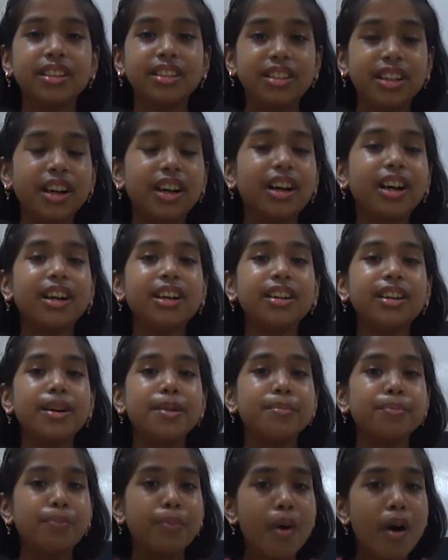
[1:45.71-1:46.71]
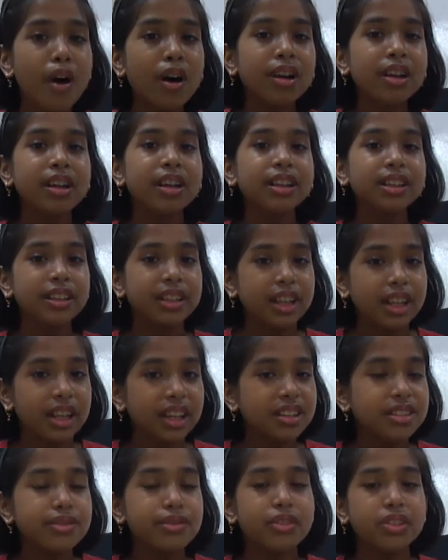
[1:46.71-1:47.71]
the pollen
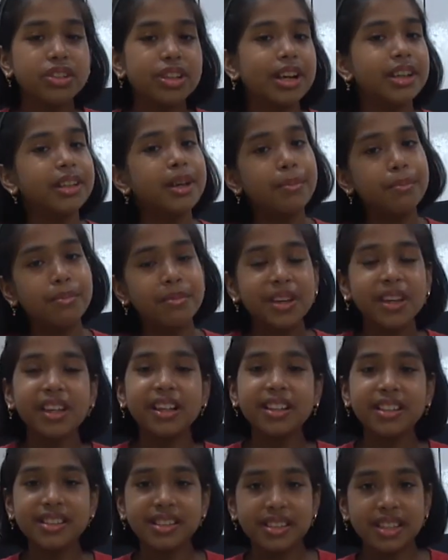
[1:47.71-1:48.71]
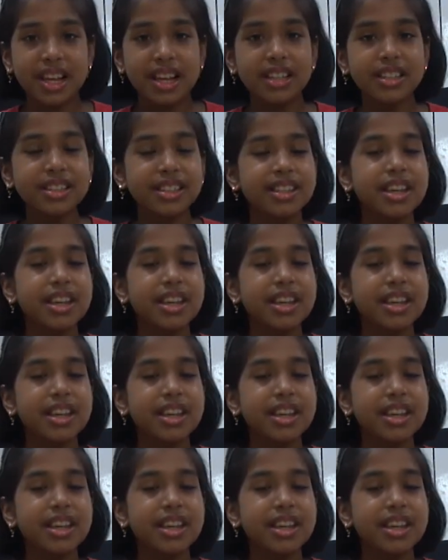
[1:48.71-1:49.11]
grains, which are the male cells,